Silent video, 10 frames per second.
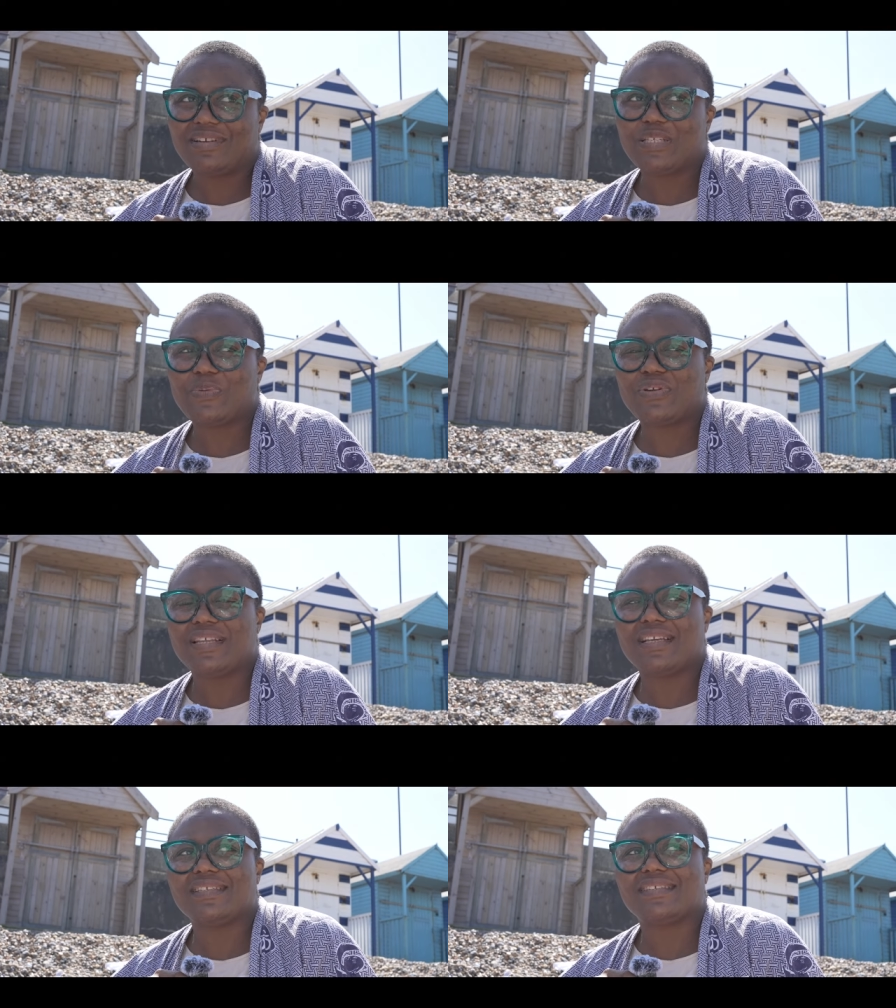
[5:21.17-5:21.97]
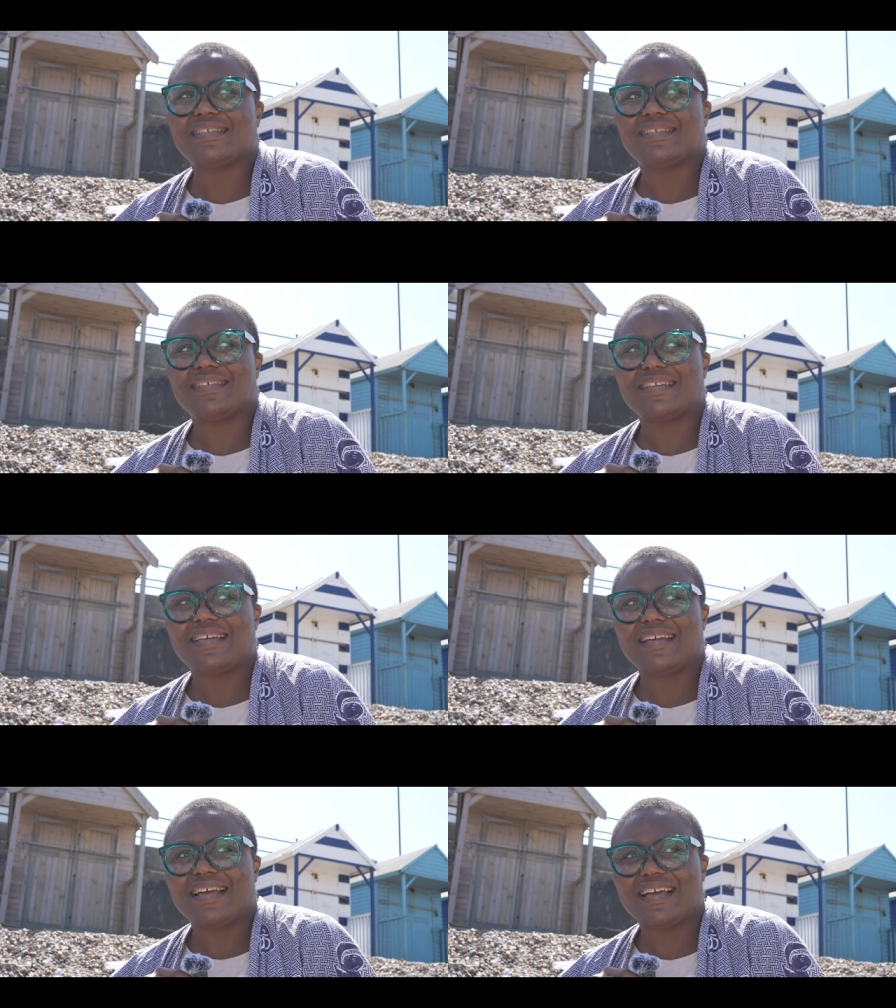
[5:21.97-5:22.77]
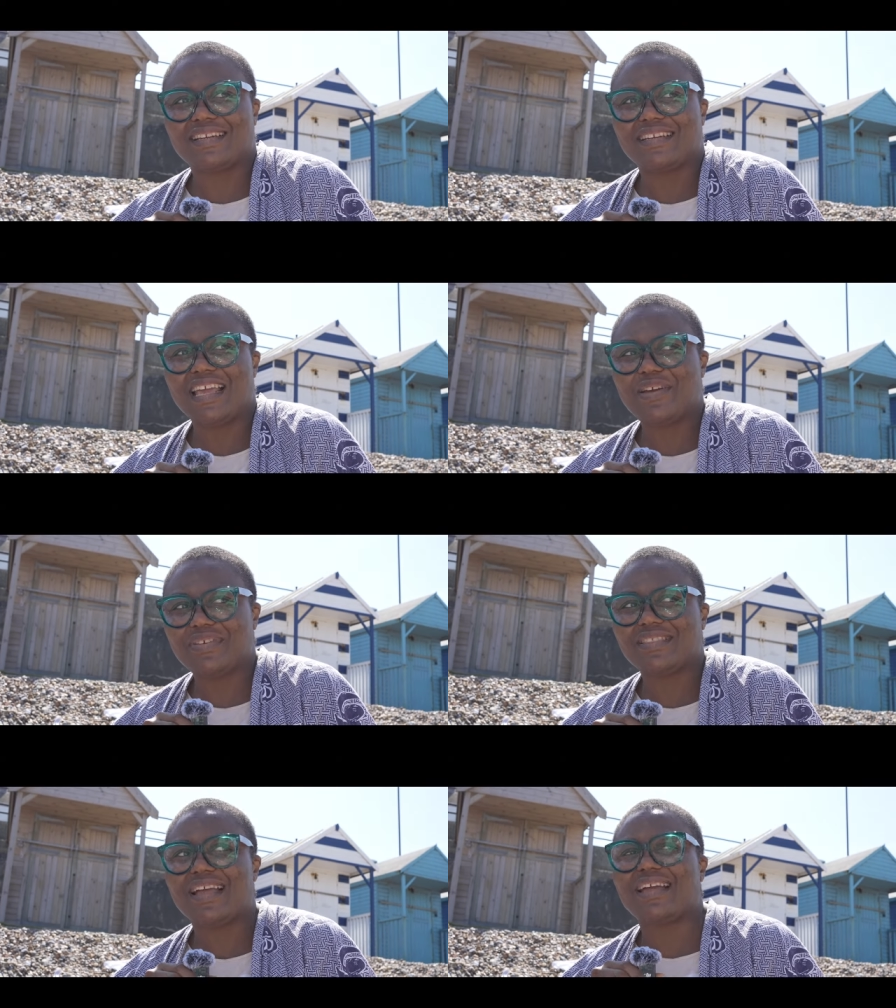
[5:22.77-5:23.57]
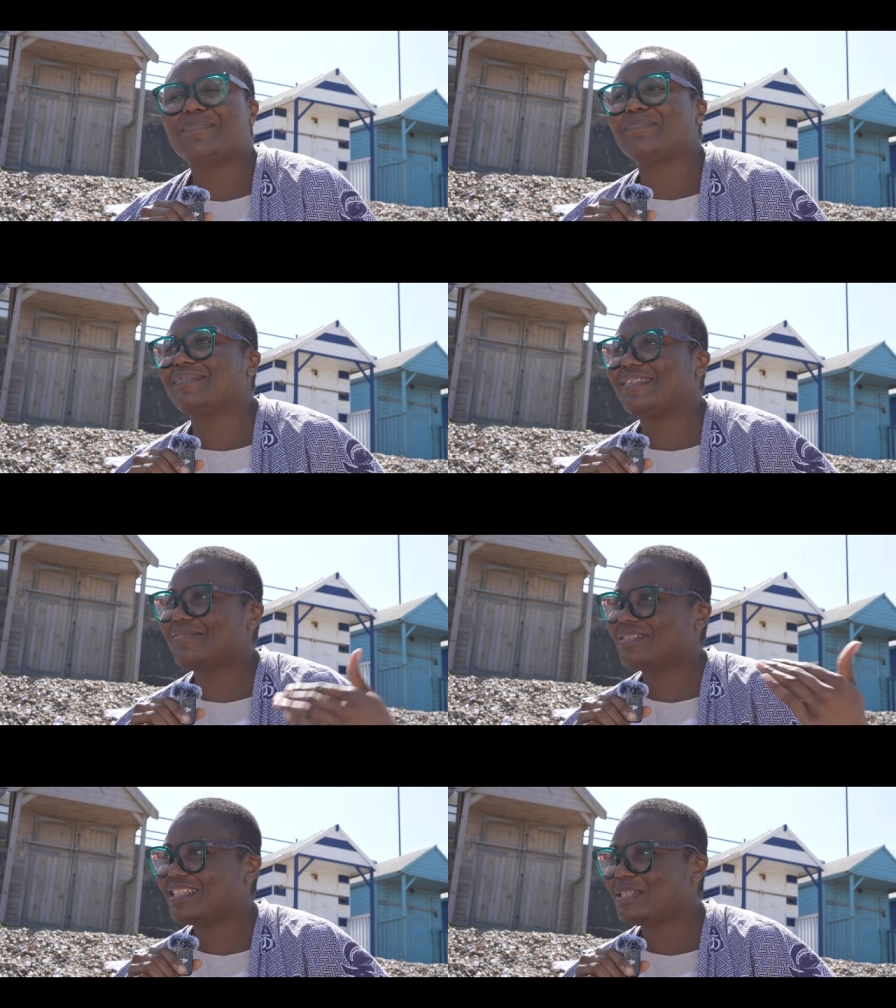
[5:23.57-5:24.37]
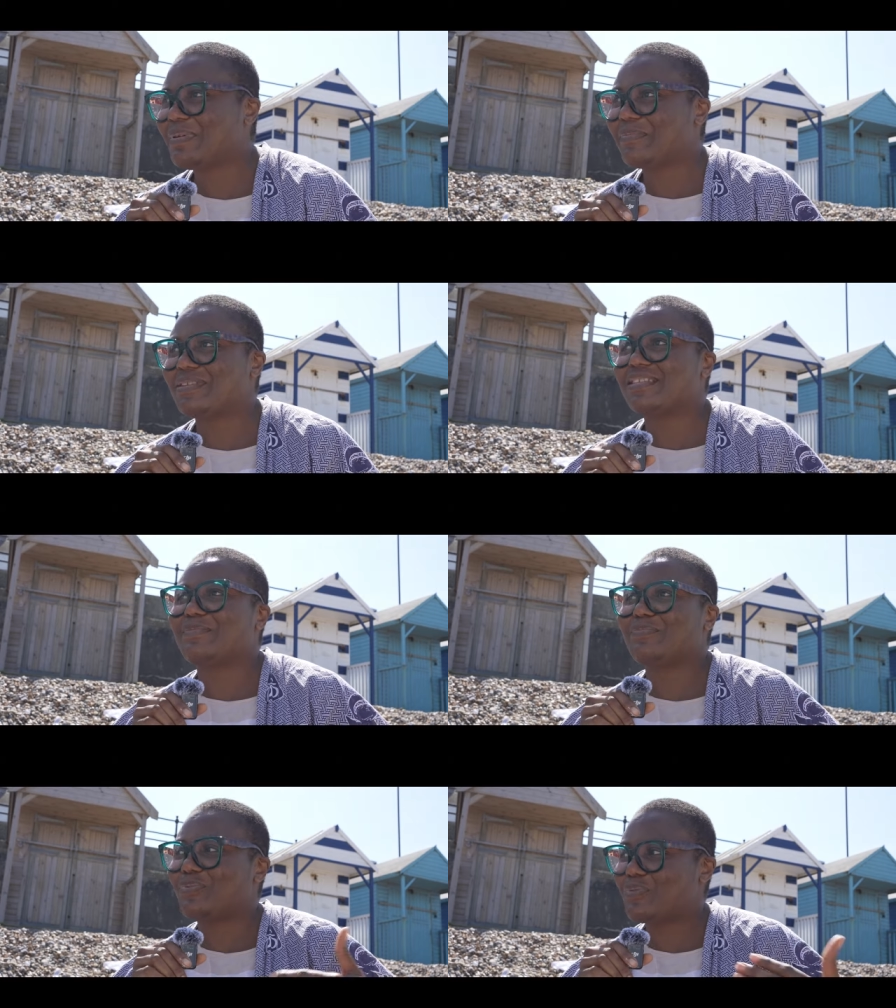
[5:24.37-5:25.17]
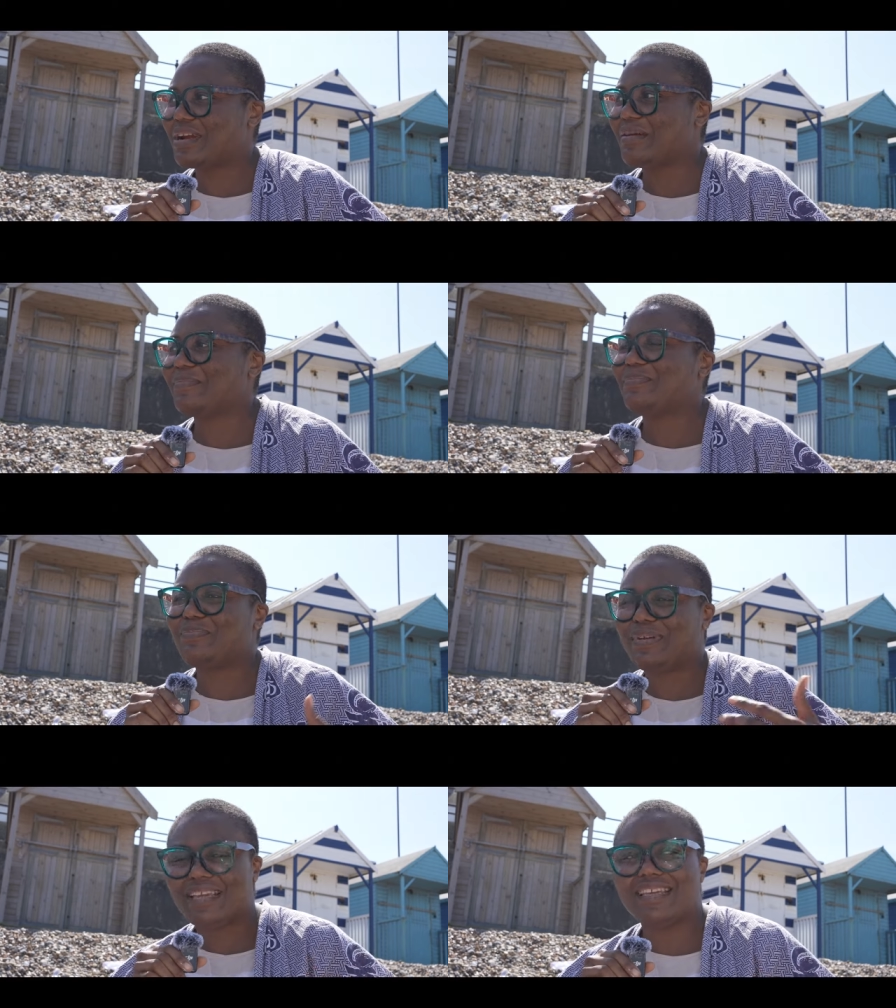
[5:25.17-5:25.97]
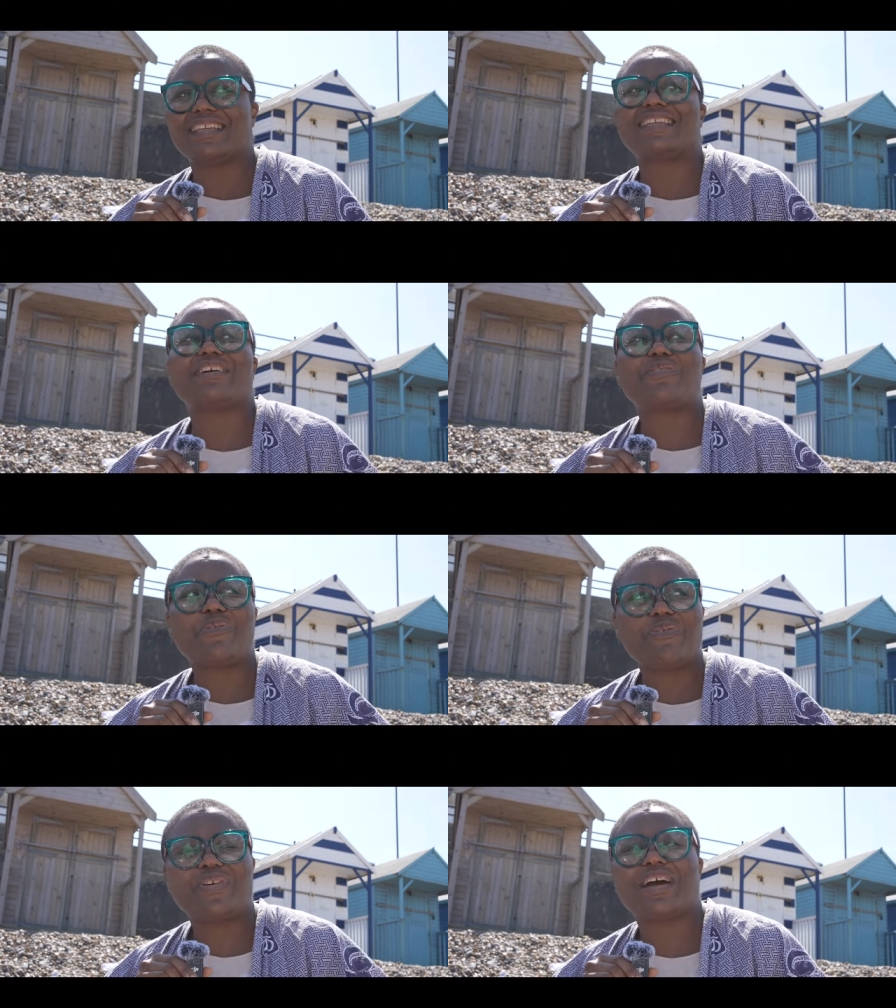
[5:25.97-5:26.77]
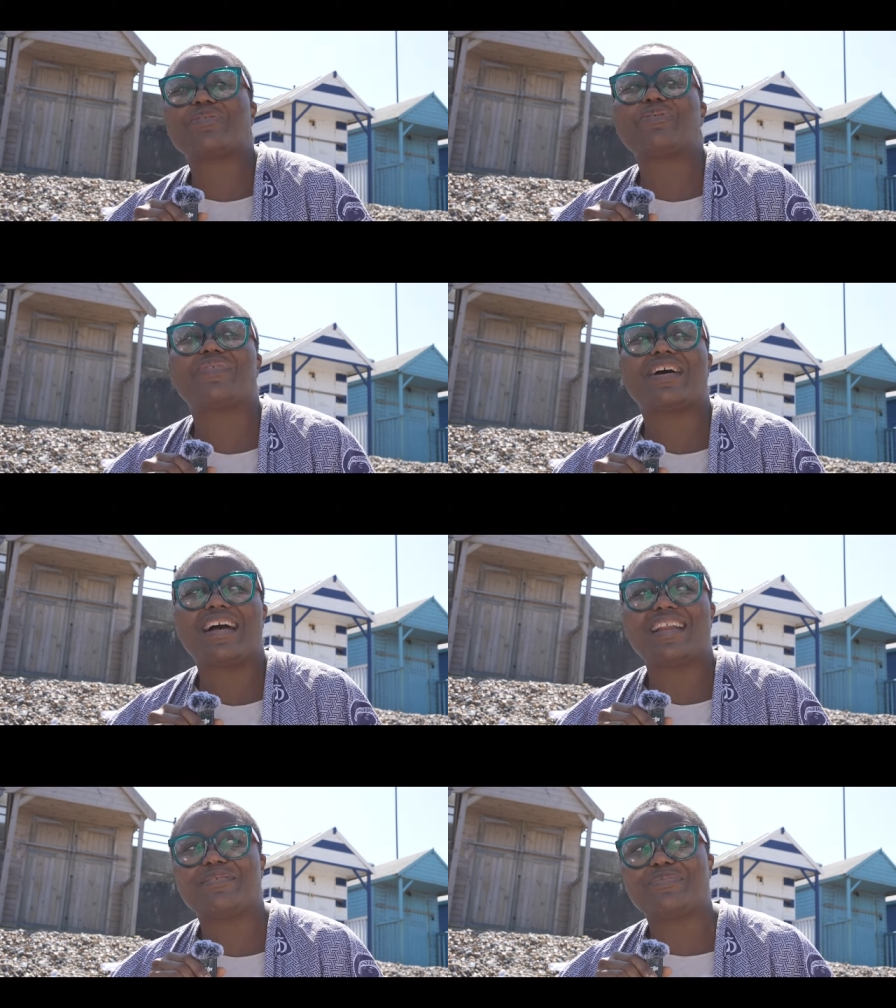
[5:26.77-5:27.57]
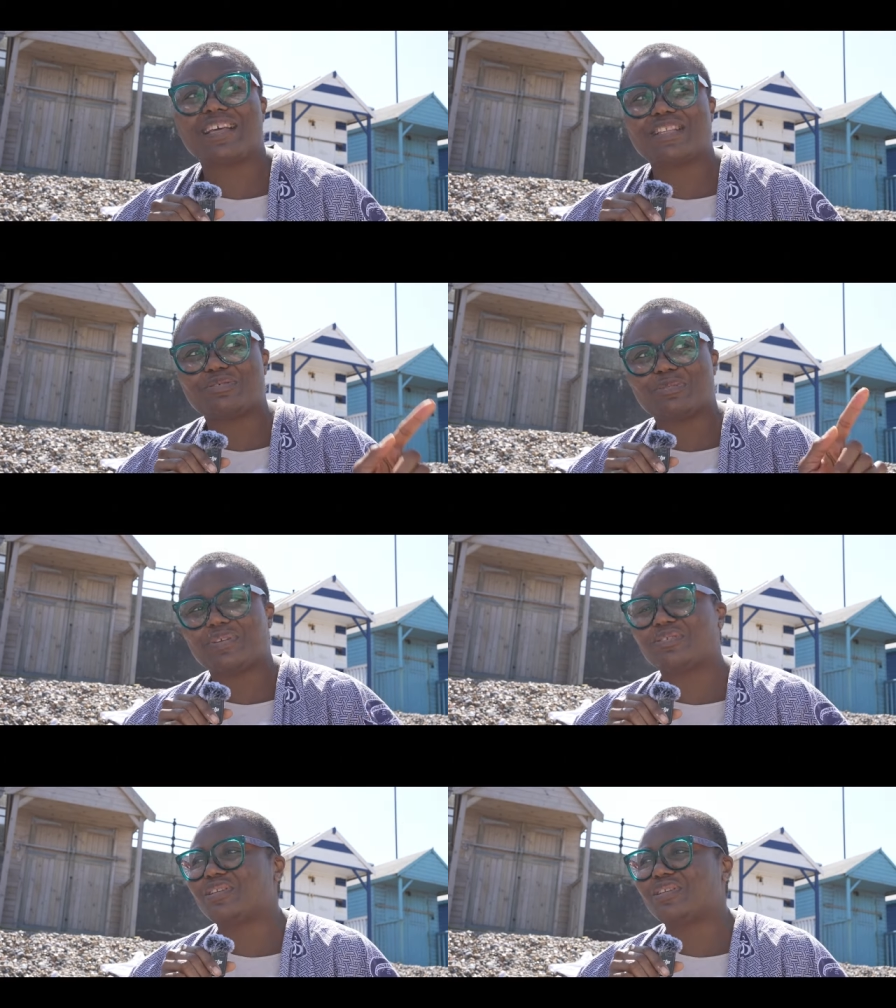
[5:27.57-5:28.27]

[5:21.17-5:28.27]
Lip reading: responded, and every time there is this baptism program playing over and over, and I began to speak